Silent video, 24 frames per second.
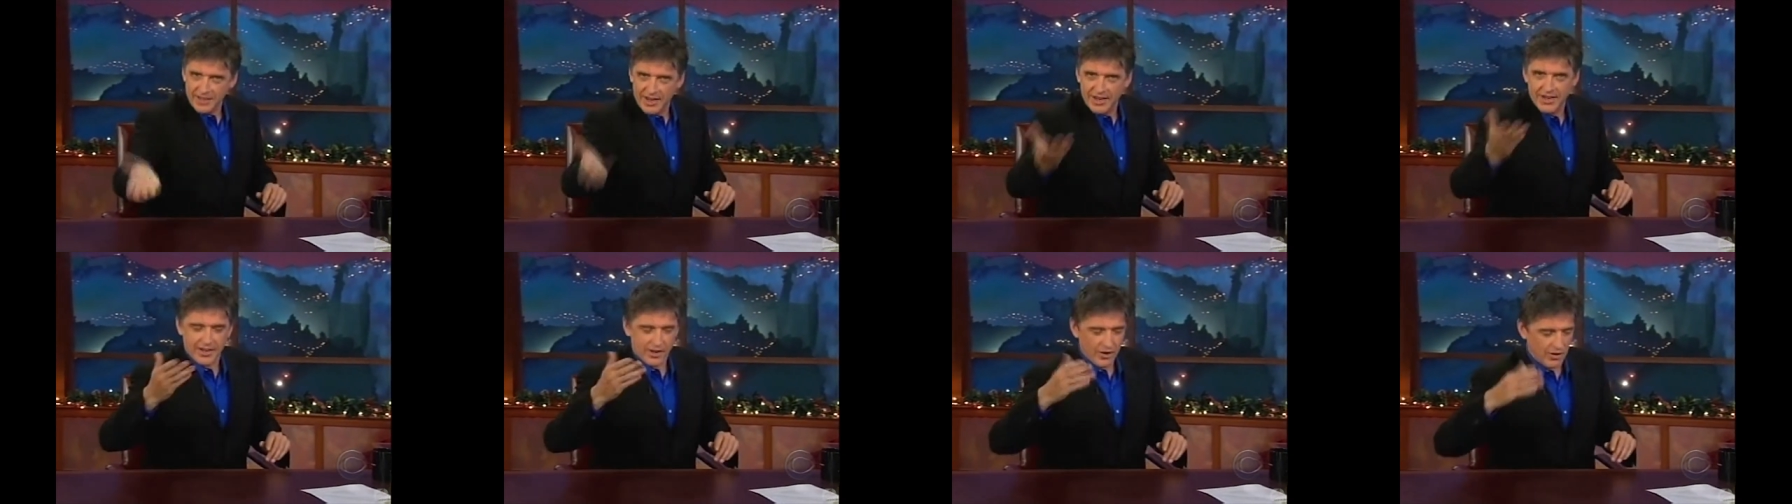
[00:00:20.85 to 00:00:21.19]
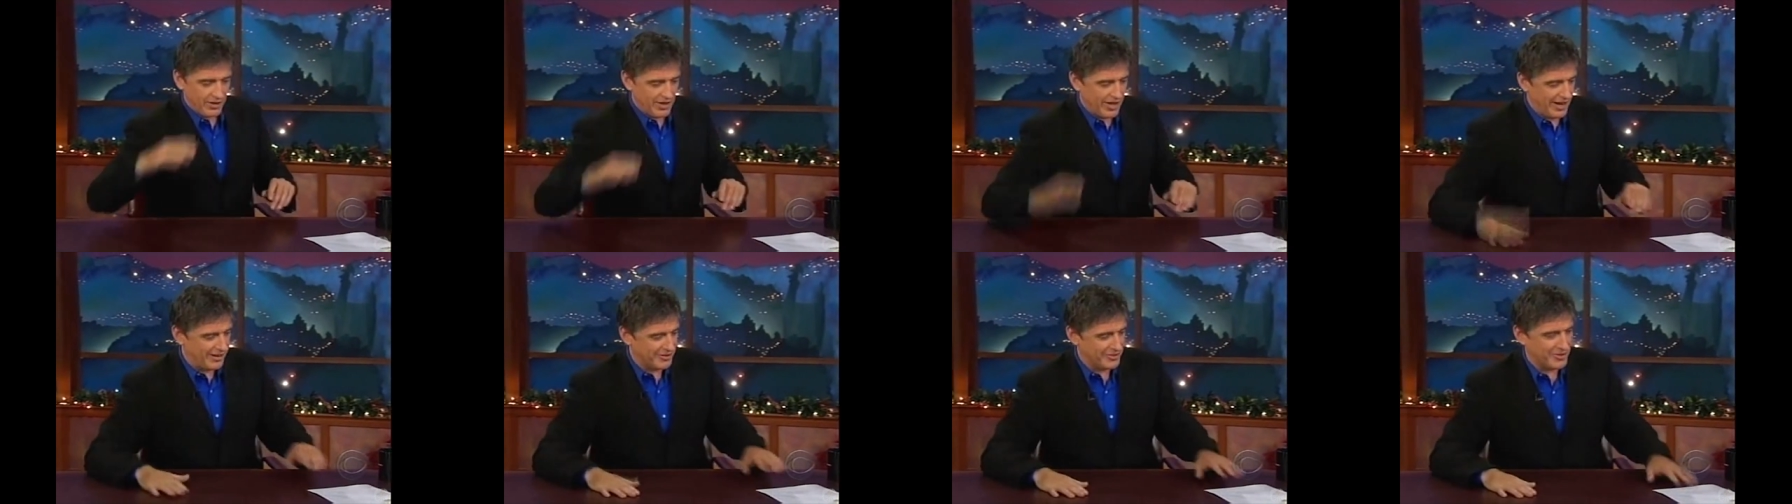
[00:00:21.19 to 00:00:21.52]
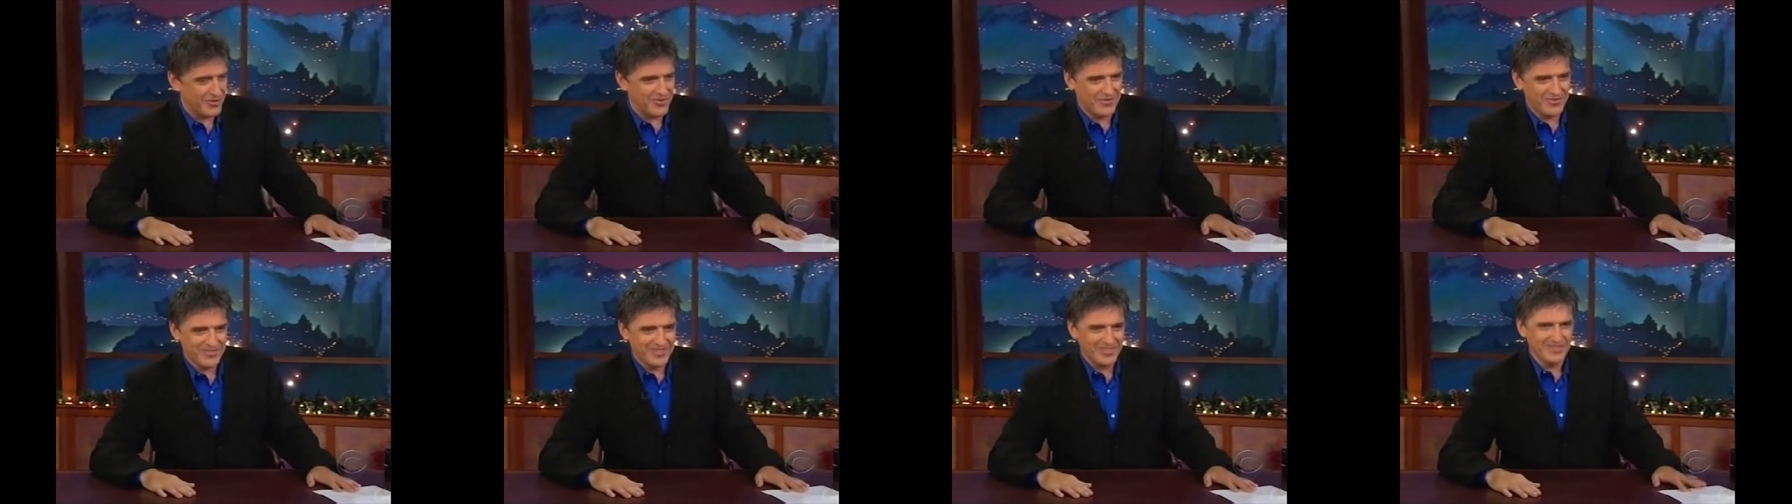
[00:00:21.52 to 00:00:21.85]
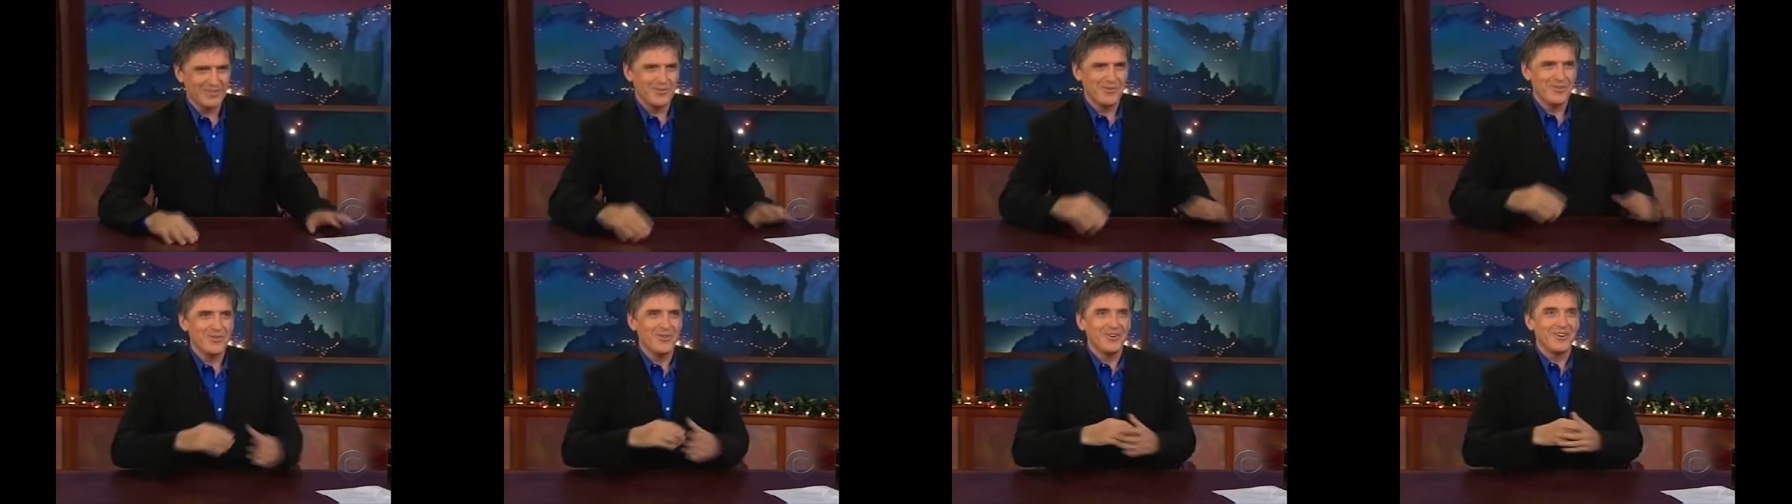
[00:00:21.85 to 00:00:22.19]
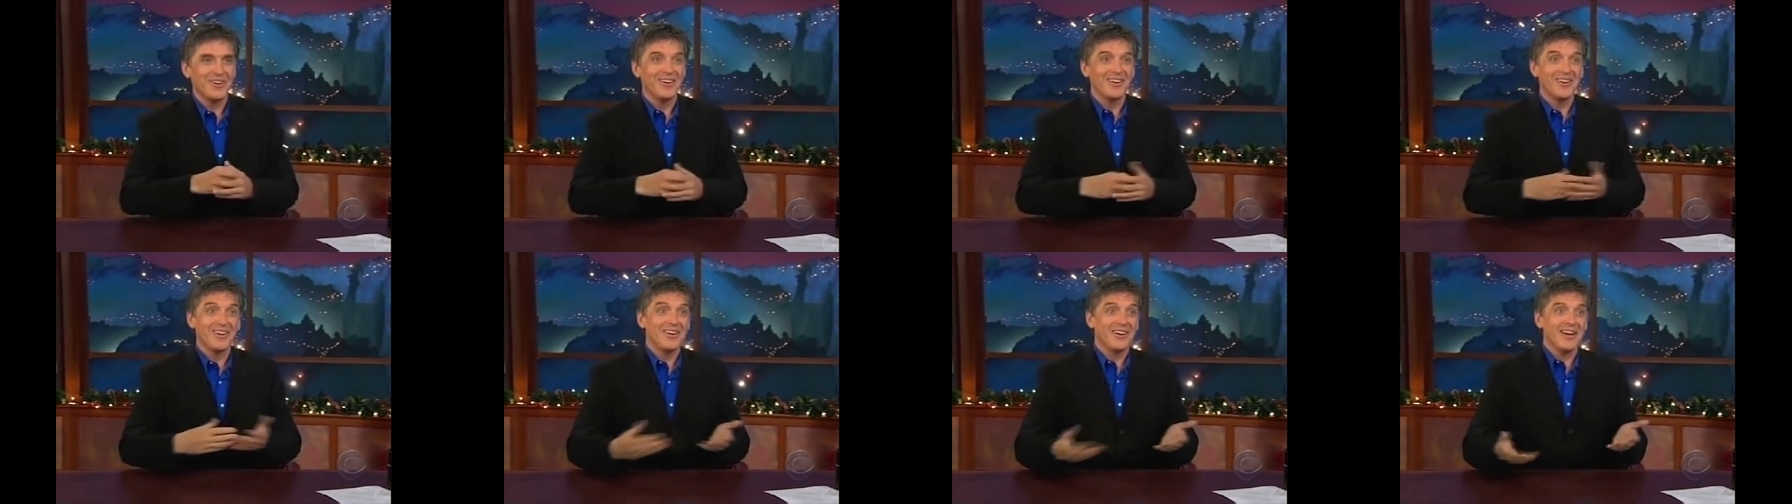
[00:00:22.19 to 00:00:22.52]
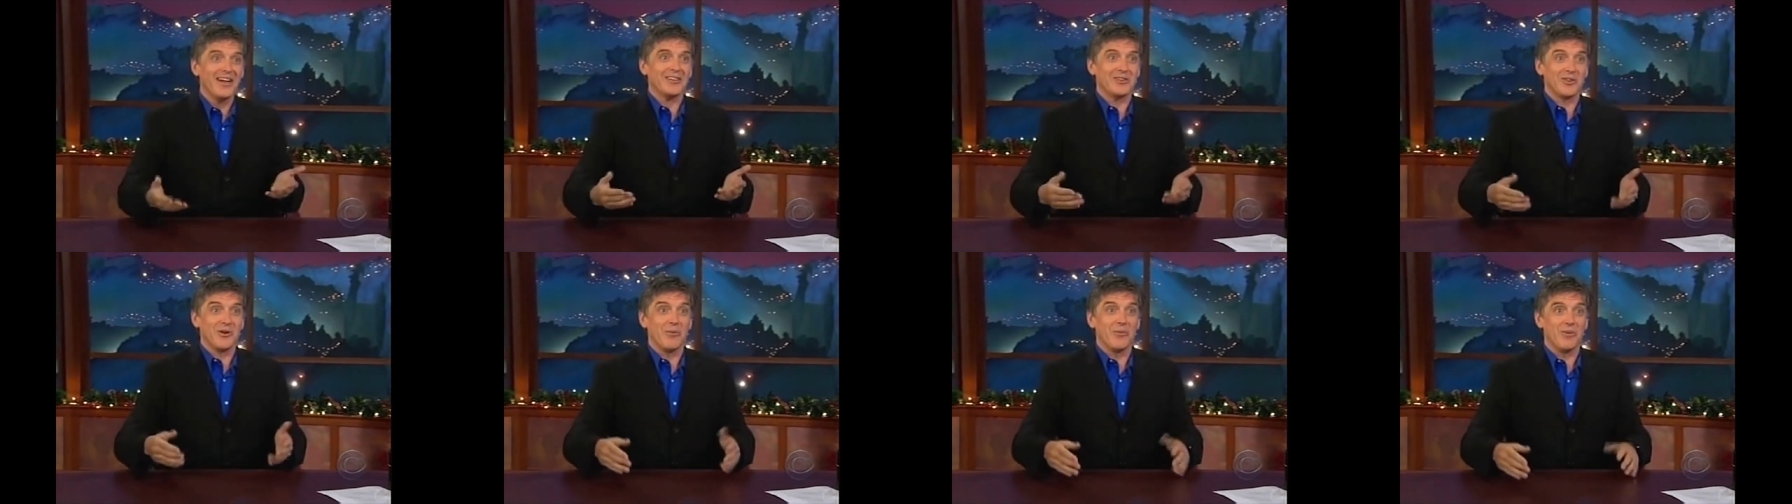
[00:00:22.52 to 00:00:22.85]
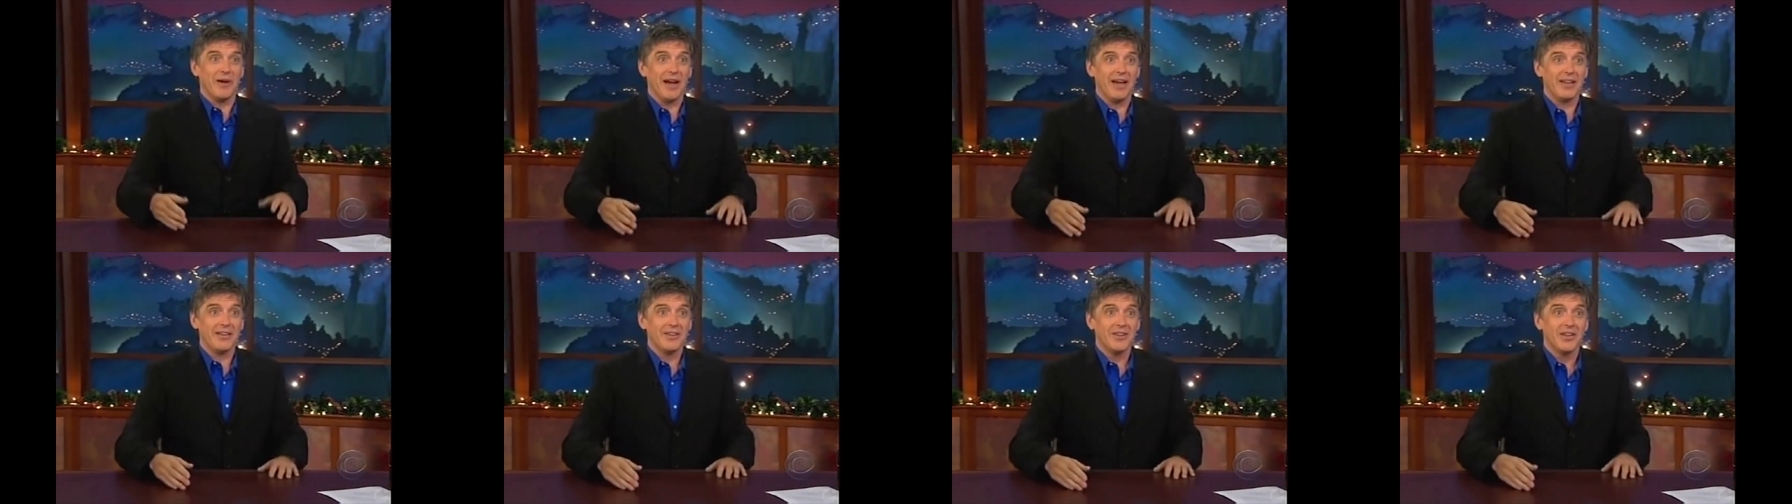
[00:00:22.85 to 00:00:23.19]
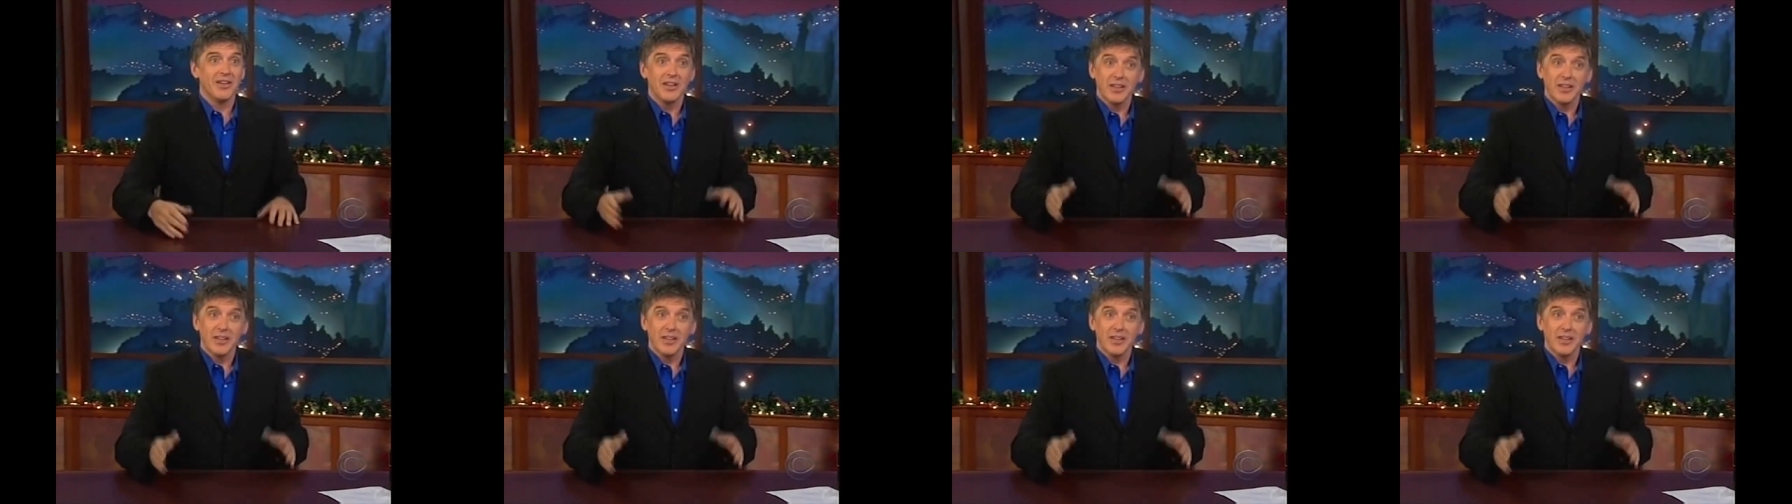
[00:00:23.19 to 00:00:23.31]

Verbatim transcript: There you go. That'll, that's not bad.